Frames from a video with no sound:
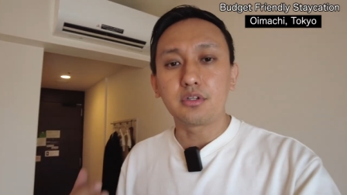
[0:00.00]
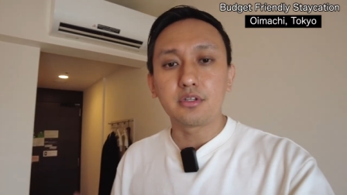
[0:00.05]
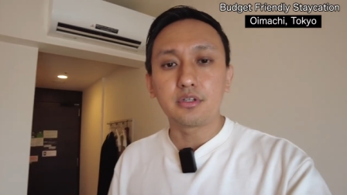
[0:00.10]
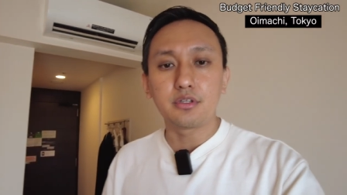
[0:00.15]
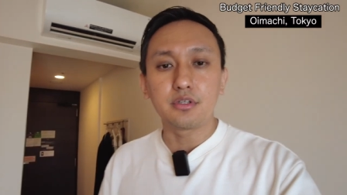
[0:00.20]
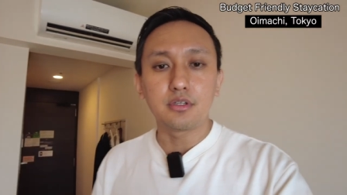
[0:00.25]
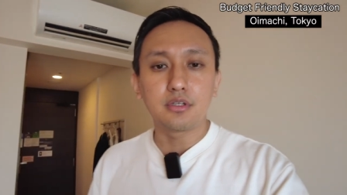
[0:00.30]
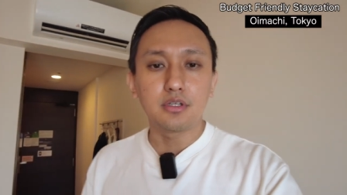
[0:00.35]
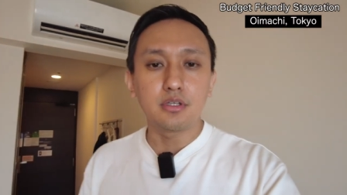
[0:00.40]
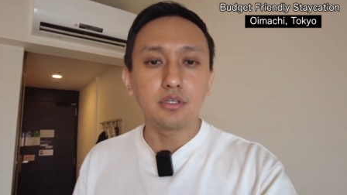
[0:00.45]

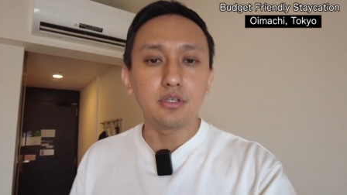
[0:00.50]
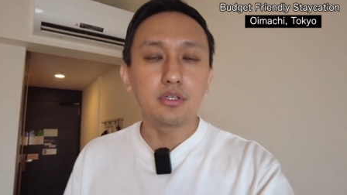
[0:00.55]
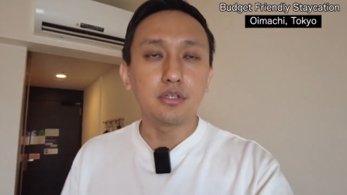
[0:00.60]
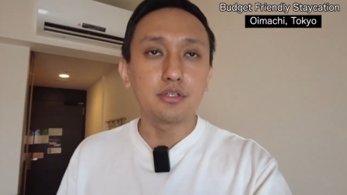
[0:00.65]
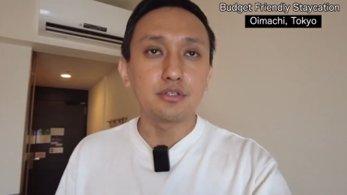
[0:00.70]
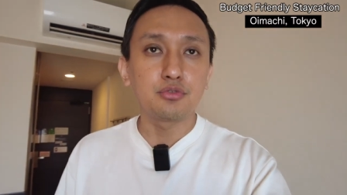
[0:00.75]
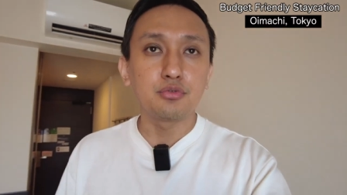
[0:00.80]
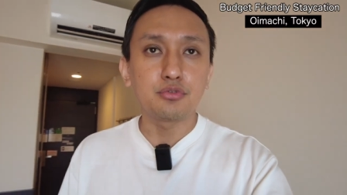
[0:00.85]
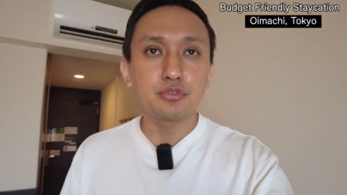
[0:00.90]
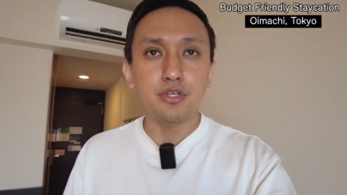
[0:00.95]
your
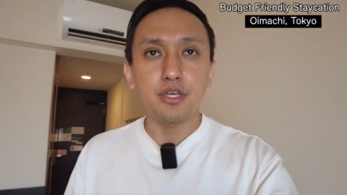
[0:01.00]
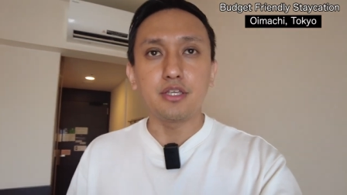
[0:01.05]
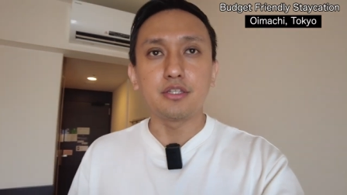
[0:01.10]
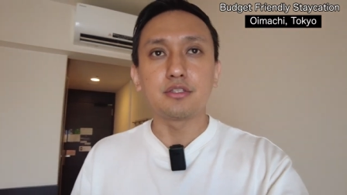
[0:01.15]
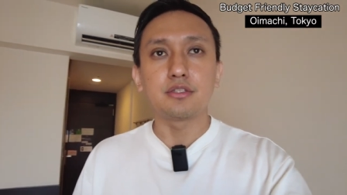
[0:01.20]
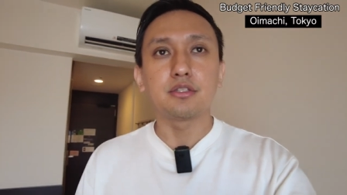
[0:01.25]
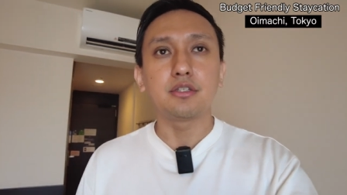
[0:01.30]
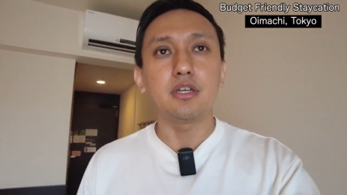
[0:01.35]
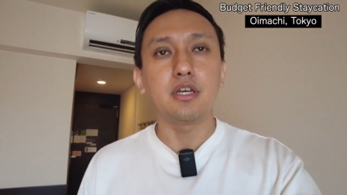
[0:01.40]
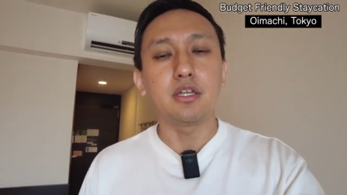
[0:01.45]

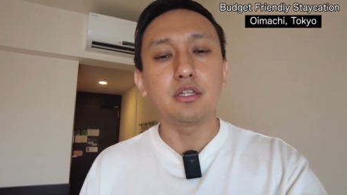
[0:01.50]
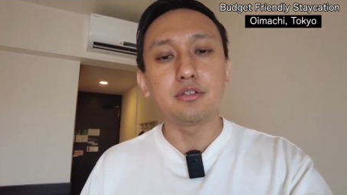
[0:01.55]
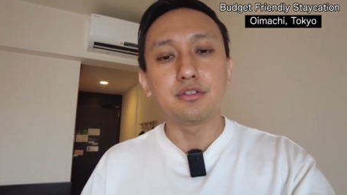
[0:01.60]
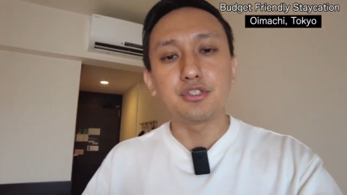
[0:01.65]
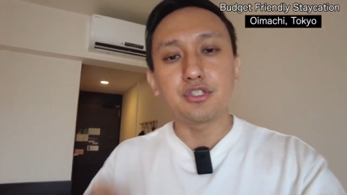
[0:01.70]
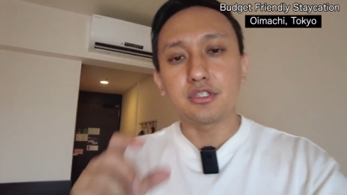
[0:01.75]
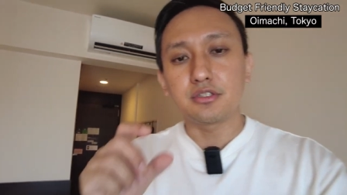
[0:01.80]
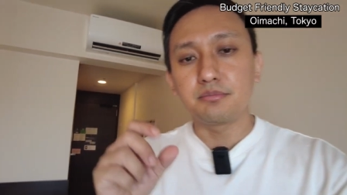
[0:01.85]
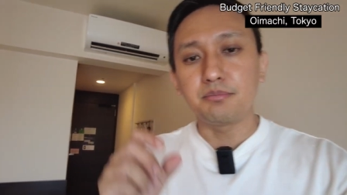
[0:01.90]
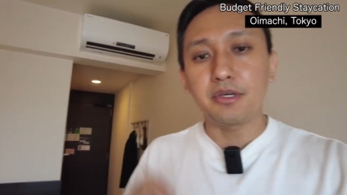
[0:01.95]
suitcase
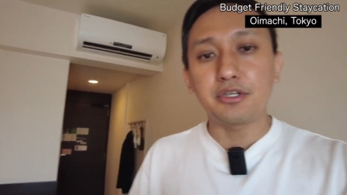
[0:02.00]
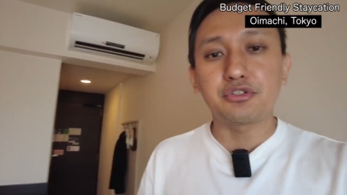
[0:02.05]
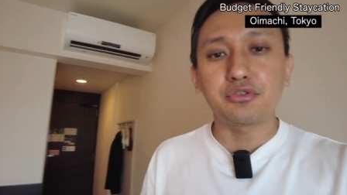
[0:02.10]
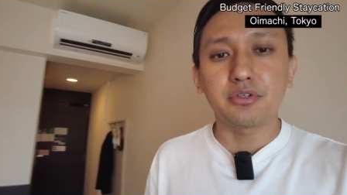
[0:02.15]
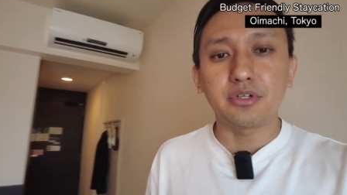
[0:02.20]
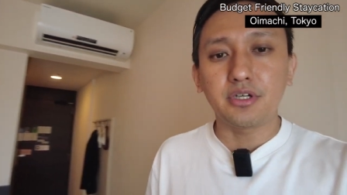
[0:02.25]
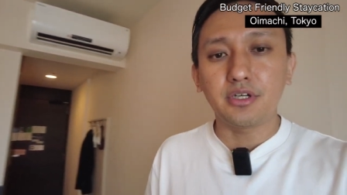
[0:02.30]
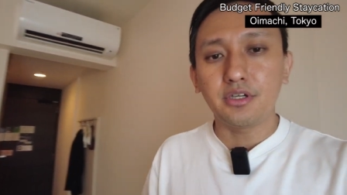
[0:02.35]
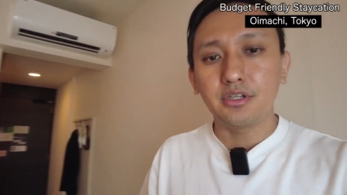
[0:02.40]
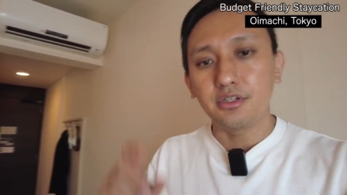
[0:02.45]
and just
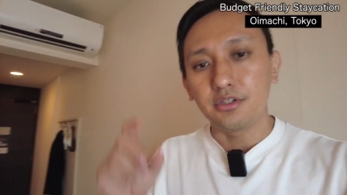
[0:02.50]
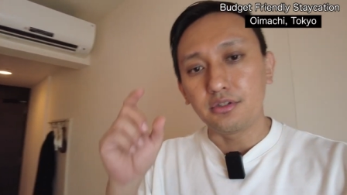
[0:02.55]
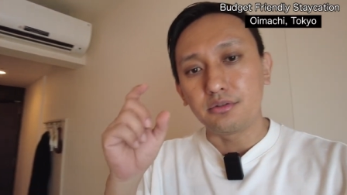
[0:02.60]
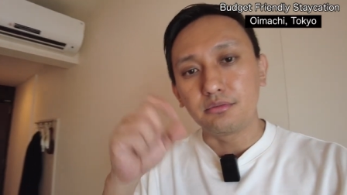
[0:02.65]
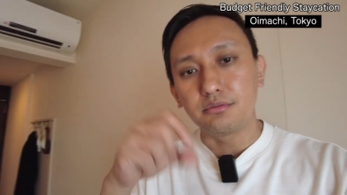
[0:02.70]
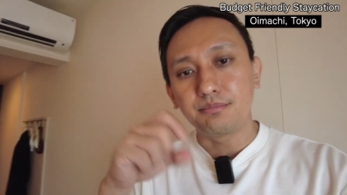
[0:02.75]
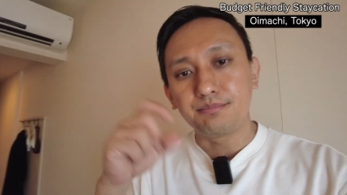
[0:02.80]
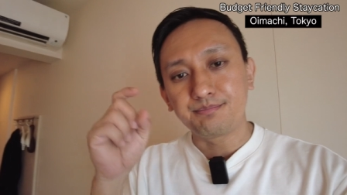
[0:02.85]
make sure